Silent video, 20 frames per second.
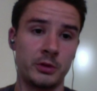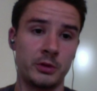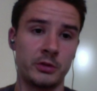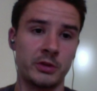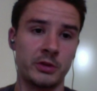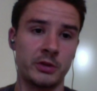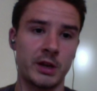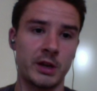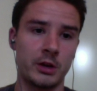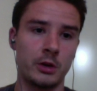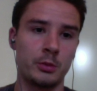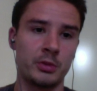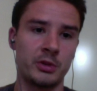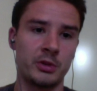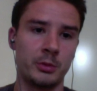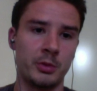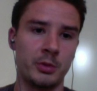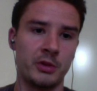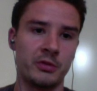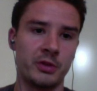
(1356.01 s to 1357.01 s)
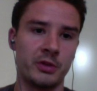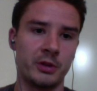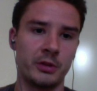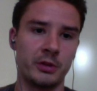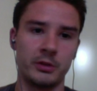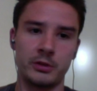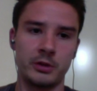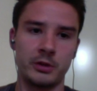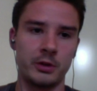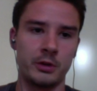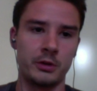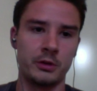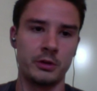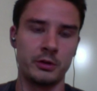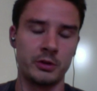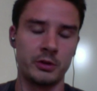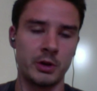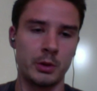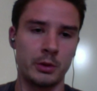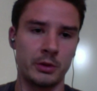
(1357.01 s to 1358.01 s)
to sign up to Buffer, and there's no,
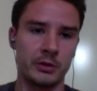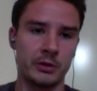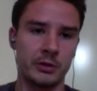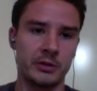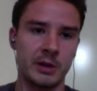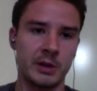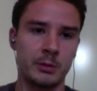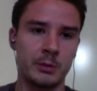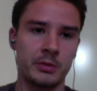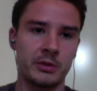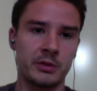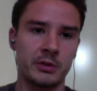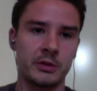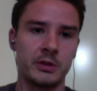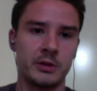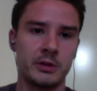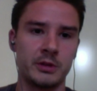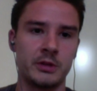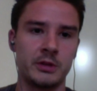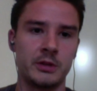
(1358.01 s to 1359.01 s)
there's no other steps.